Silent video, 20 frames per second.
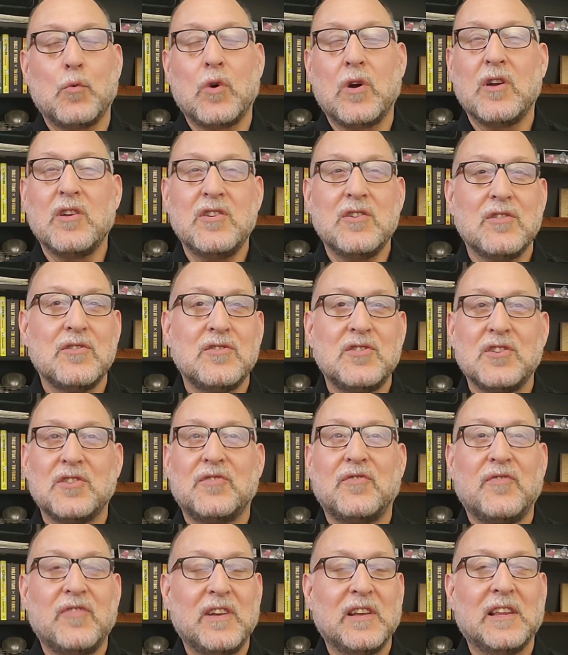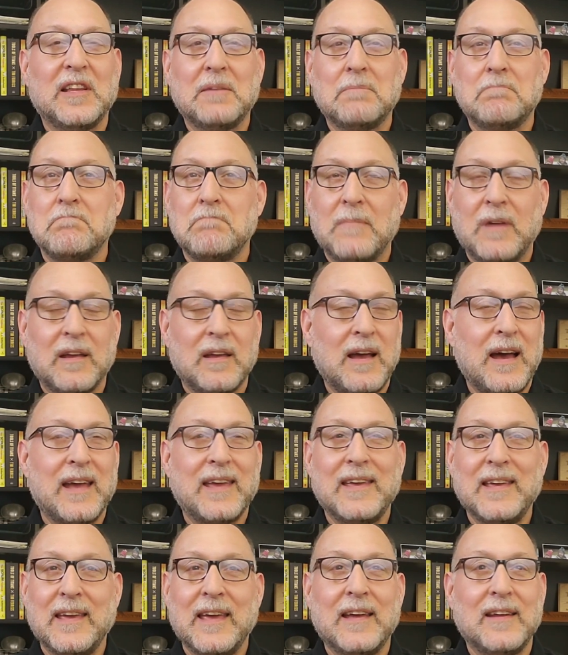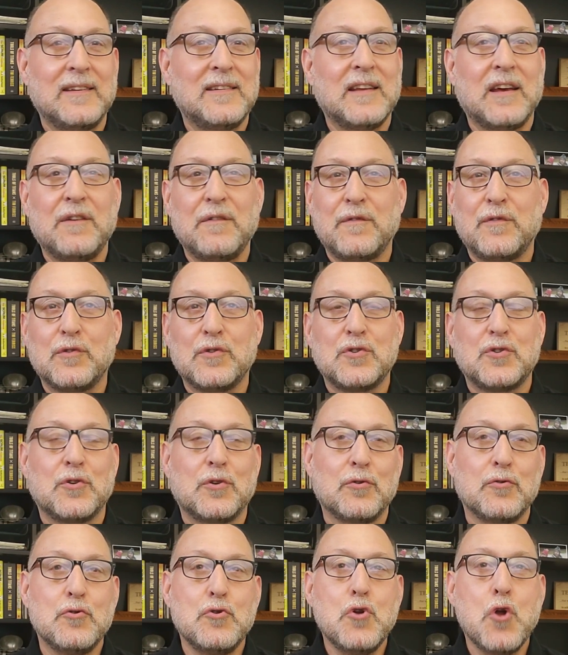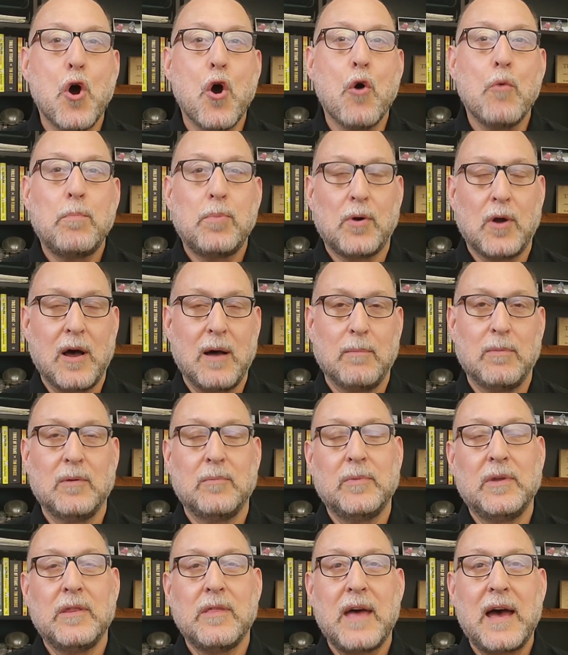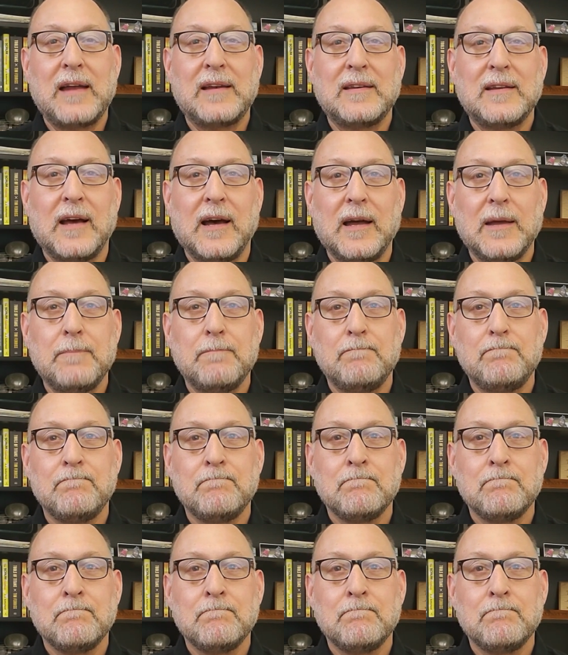where you're just feeling, I can get it done for sure, no problem in that time.